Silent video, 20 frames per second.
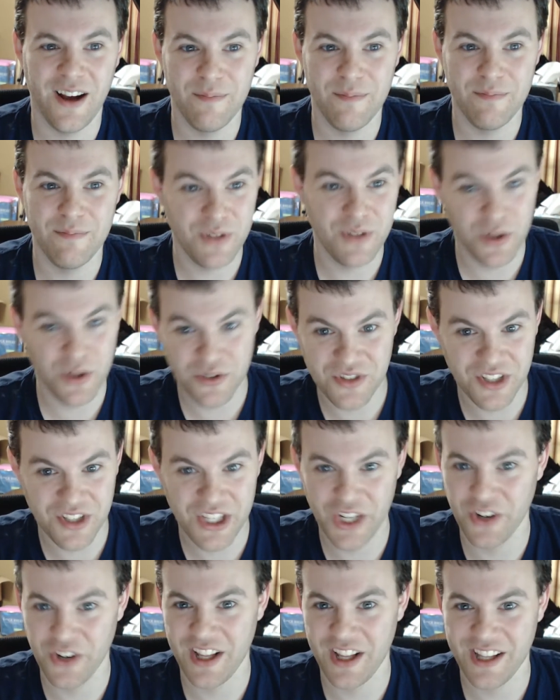your
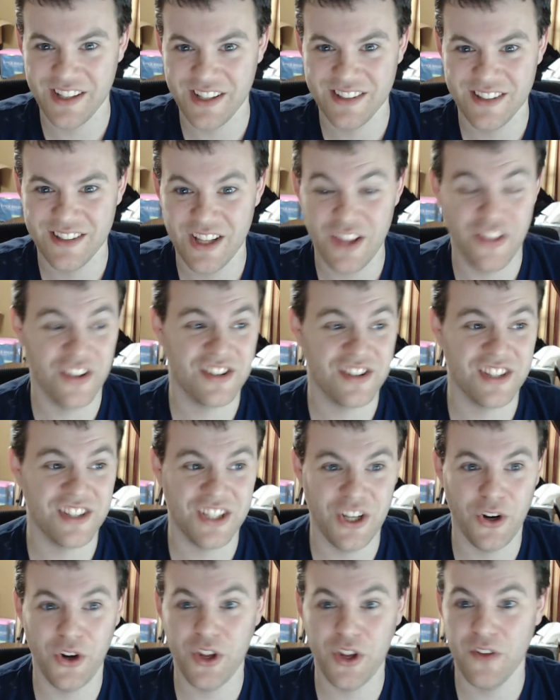security, the
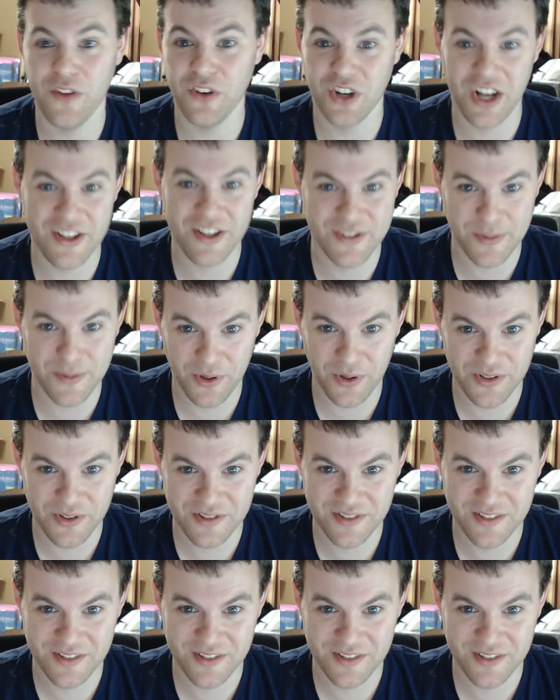security of your customers,